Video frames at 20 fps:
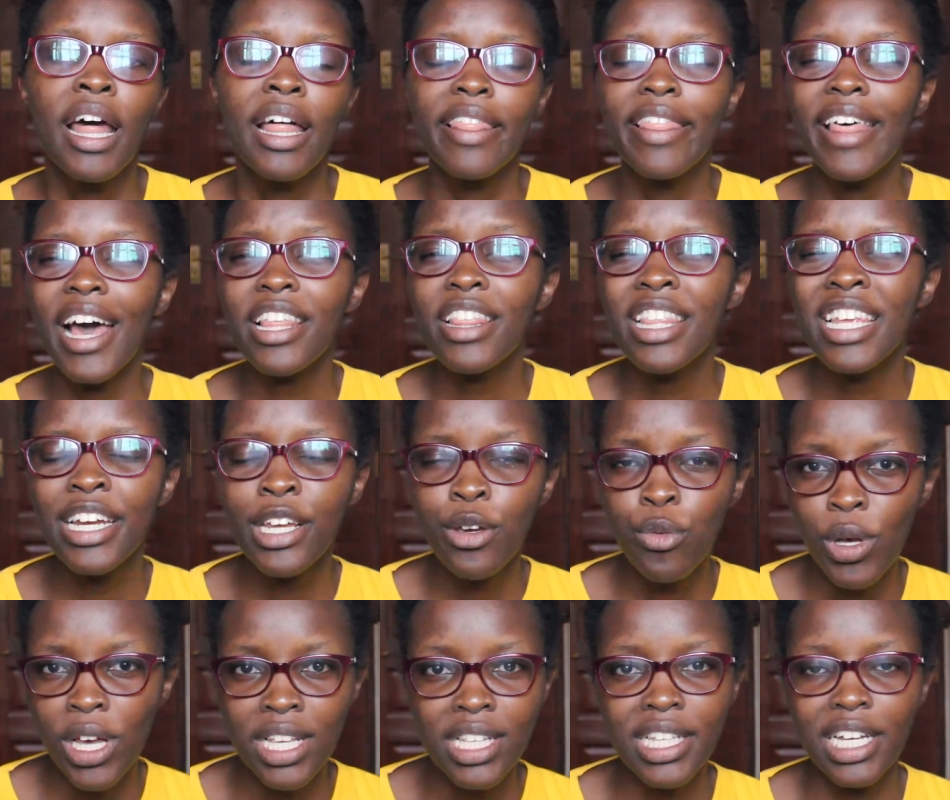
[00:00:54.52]
There are three
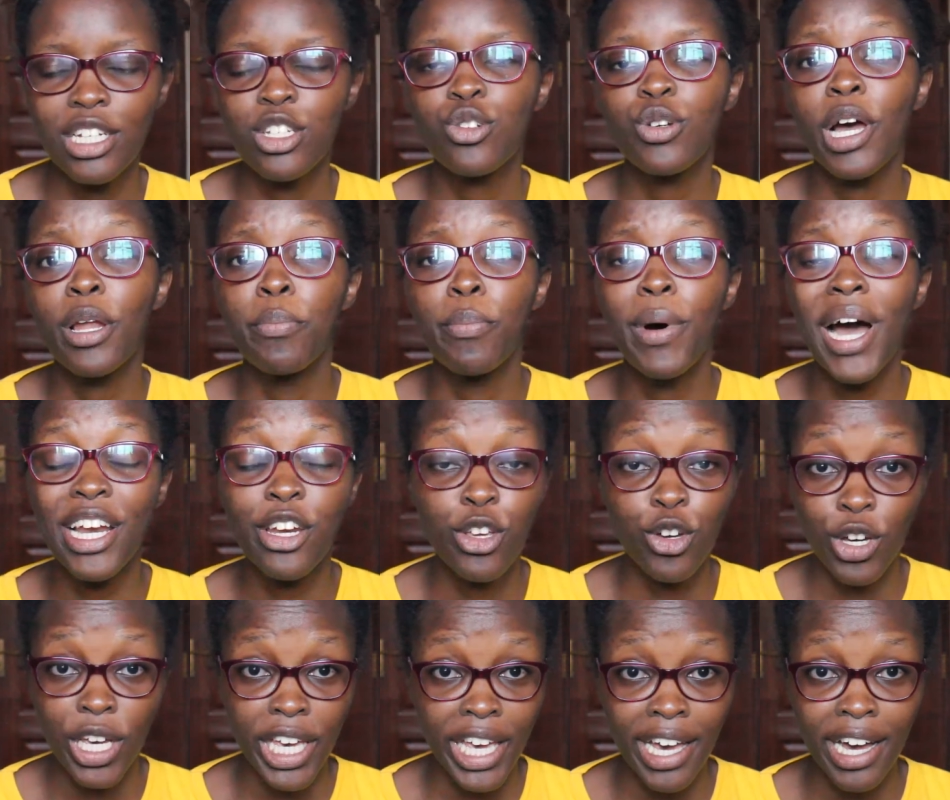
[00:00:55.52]
ways that you can band
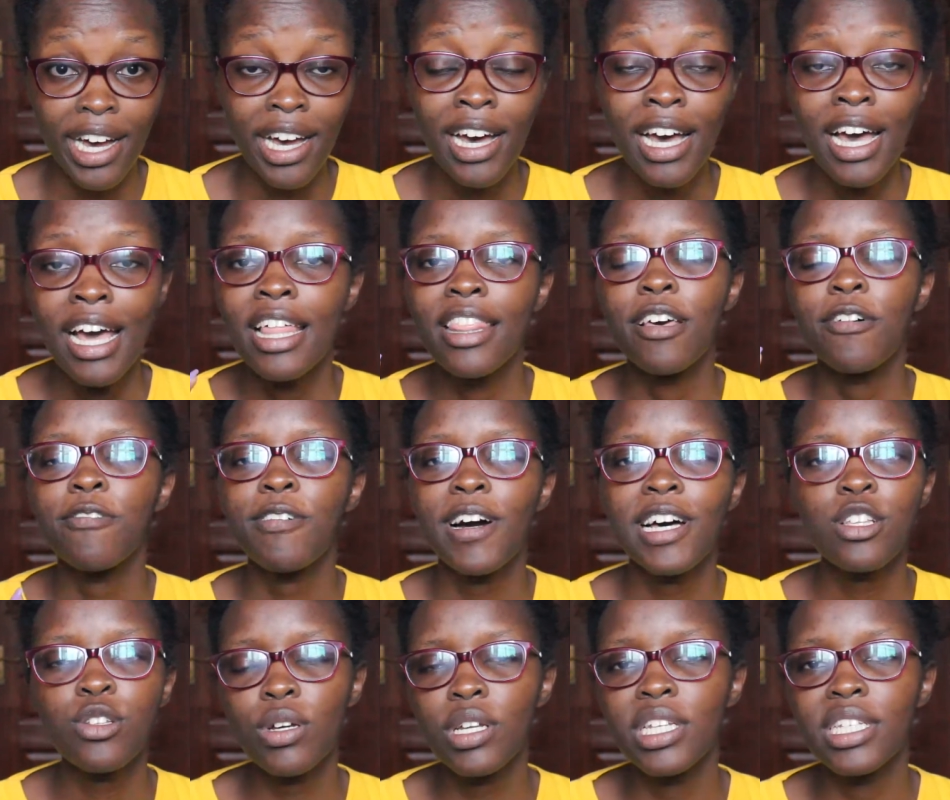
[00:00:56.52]
your hair. The
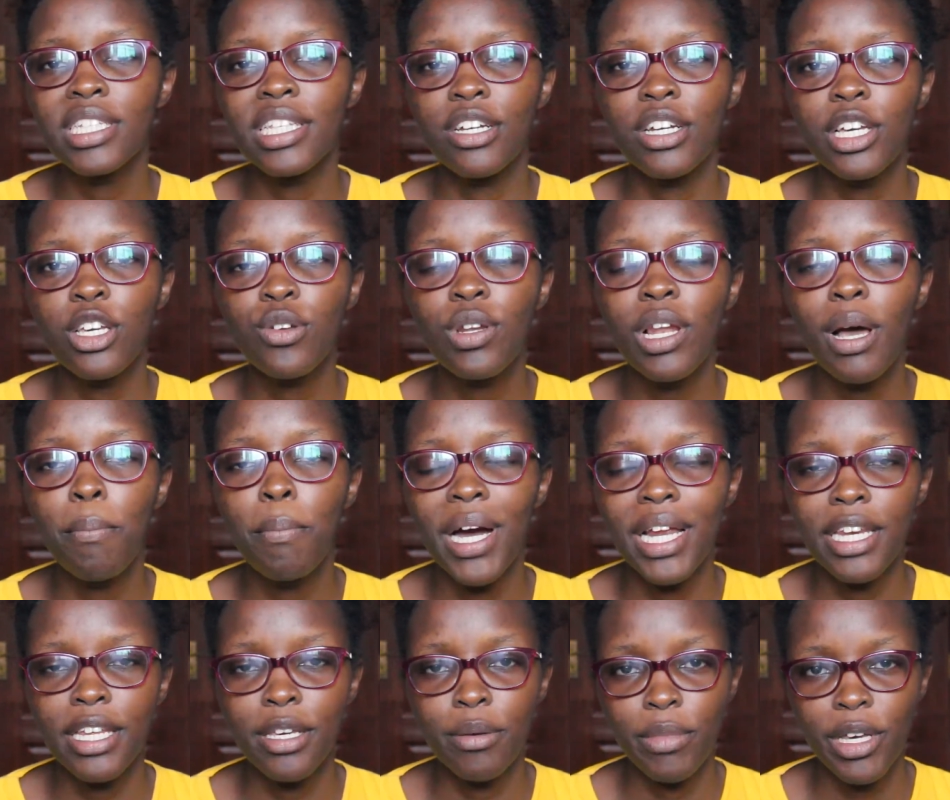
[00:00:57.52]
first one is the regular
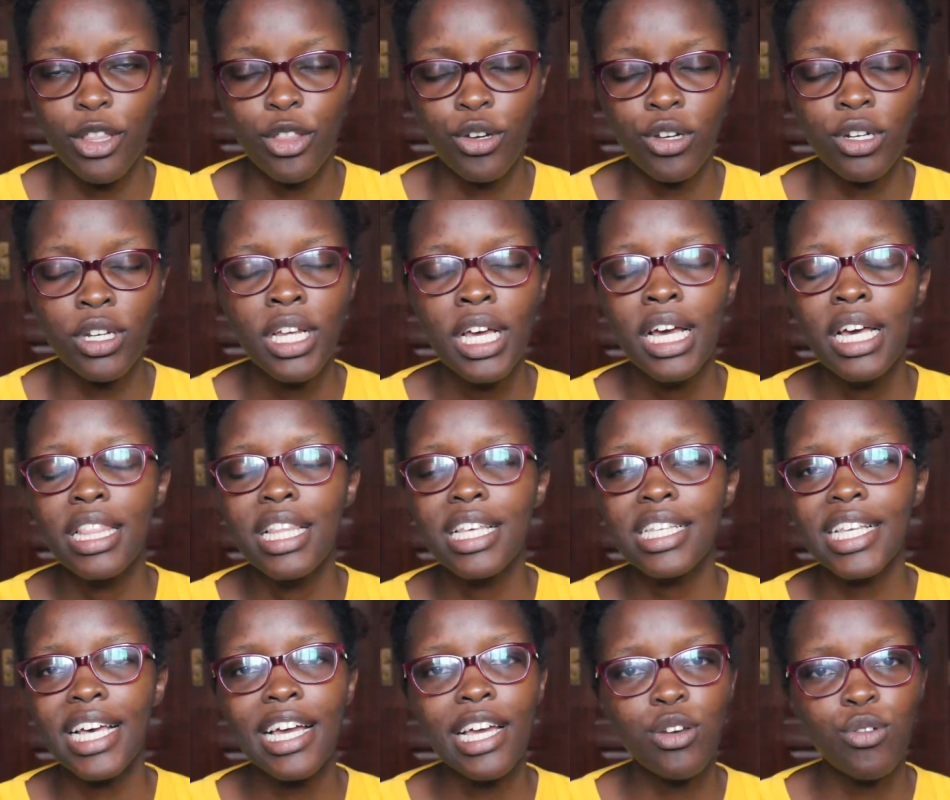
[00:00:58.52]
banding method. The
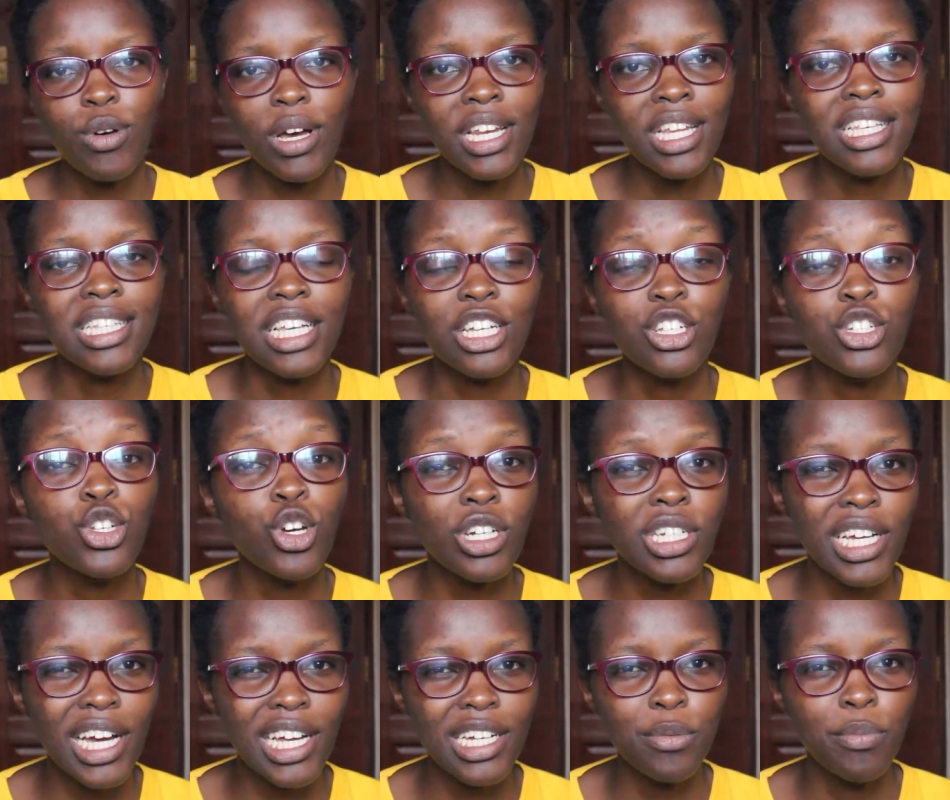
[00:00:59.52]
second one is a
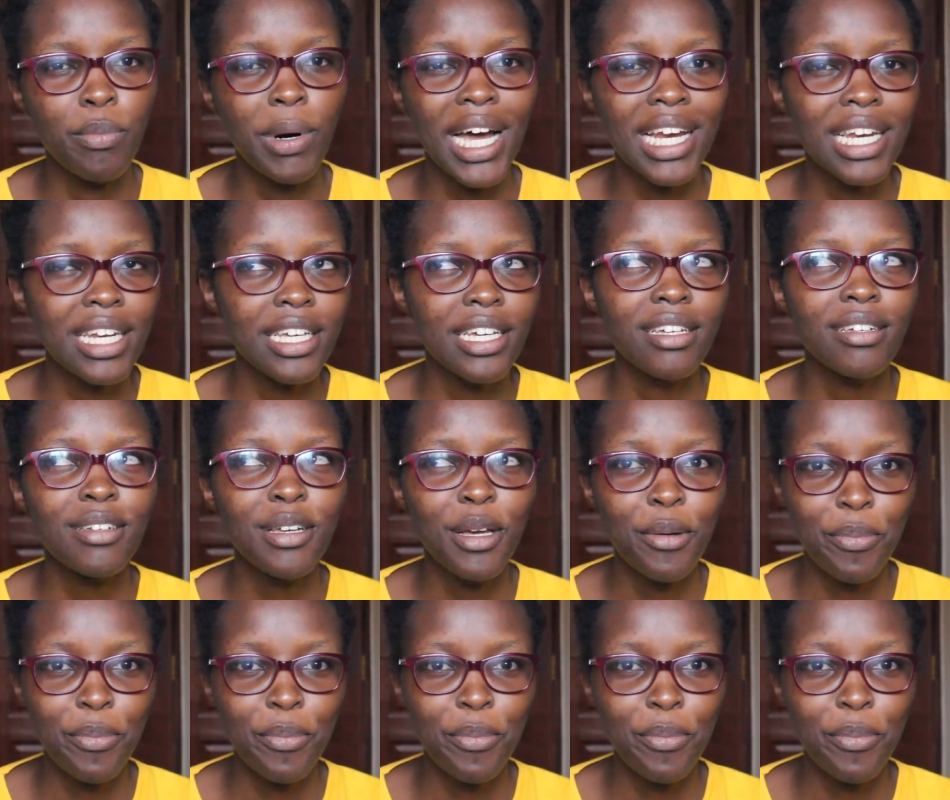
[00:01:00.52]
shortcut banding